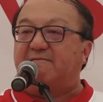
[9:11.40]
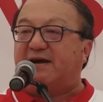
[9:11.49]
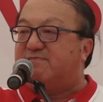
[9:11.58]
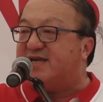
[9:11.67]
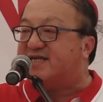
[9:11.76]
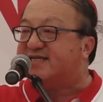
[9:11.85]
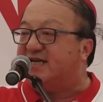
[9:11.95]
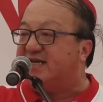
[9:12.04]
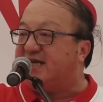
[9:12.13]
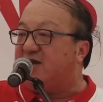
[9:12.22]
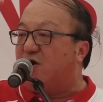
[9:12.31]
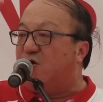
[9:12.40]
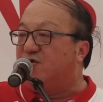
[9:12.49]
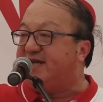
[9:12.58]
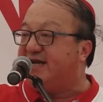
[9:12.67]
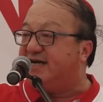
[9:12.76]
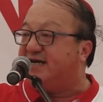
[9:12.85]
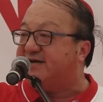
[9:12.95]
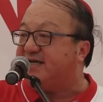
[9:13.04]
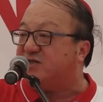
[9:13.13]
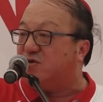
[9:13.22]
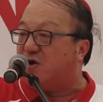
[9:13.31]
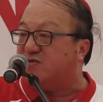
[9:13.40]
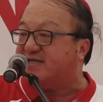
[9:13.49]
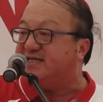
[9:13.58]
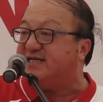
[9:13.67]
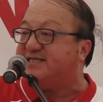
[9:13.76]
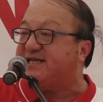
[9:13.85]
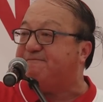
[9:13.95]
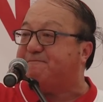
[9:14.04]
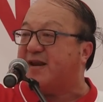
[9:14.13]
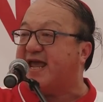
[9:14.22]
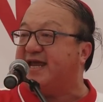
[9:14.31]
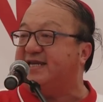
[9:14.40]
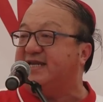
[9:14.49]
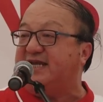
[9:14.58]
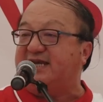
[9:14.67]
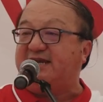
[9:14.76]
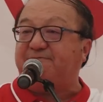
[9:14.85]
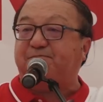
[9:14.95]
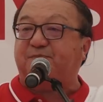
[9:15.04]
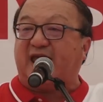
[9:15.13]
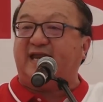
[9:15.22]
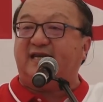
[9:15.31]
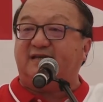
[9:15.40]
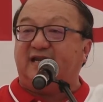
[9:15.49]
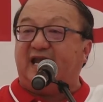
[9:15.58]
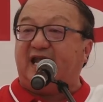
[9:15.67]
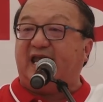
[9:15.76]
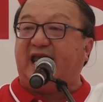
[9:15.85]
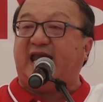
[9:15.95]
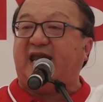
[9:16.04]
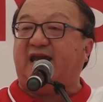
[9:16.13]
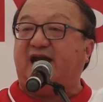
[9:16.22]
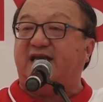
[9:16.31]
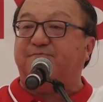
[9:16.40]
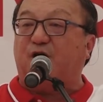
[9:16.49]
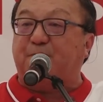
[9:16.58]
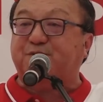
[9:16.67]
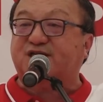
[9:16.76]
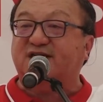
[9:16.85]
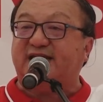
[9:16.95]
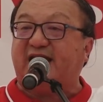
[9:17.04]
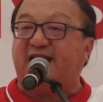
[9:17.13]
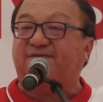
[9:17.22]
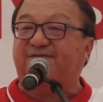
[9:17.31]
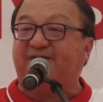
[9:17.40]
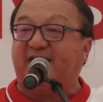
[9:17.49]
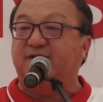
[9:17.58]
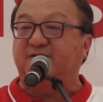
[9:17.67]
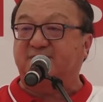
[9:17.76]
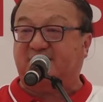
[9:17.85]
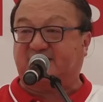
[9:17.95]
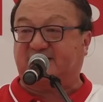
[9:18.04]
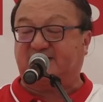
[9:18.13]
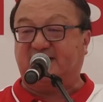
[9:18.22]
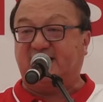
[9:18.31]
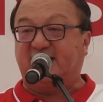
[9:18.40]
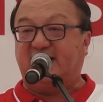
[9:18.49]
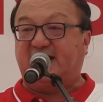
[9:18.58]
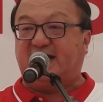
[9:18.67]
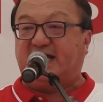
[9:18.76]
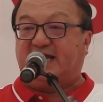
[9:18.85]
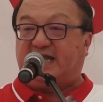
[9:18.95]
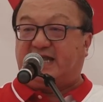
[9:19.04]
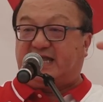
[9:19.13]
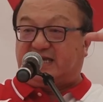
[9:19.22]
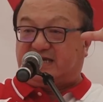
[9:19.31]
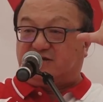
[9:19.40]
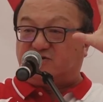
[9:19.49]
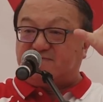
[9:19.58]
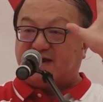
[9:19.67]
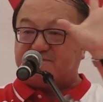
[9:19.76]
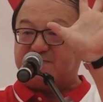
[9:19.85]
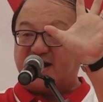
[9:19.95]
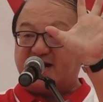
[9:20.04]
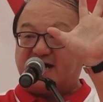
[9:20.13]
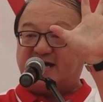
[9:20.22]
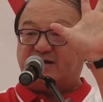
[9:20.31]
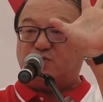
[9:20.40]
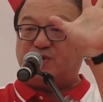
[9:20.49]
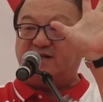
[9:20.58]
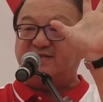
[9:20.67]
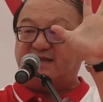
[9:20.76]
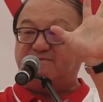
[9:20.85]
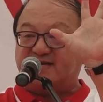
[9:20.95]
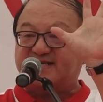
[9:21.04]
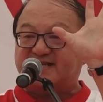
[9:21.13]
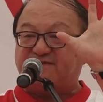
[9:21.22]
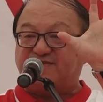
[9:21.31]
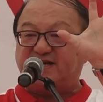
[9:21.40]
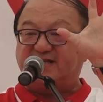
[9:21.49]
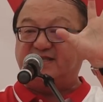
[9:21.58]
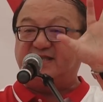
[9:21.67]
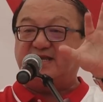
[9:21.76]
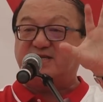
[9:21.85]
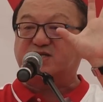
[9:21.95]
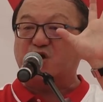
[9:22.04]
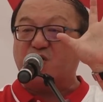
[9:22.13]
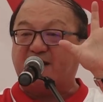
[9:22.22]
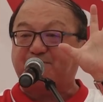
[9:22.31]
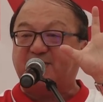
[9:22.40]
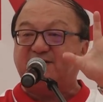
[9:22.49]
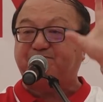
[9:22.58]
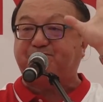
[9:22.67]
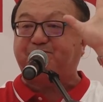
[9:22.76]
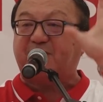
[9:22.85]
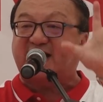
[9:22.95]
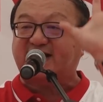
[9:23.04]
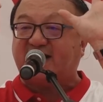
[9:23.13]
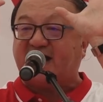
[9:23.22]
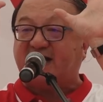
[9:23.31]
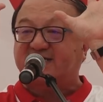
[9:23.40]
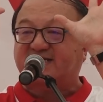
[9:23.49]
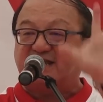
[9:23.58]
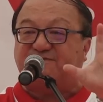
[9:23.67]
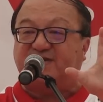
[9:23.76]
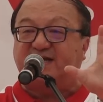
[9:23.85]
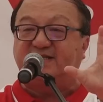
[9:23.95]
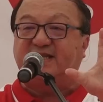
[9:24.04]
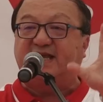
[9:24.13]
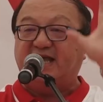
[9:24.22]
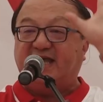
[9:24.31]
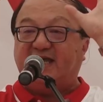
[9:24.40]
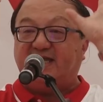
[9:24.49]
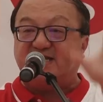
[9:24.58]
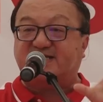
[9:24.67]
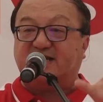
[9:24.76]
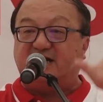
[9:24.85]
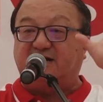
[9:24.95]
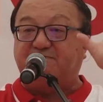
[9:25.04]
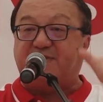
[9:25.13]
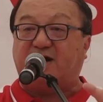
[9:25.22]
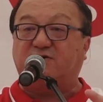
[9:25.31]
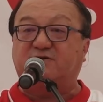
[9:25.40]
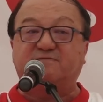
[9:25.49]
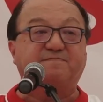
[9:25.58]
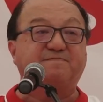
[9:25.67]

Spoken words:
But Mr. Lee only agreed to alternative plan if plan A, if option A fails. You remember, will number 7, it so happened para 7 is about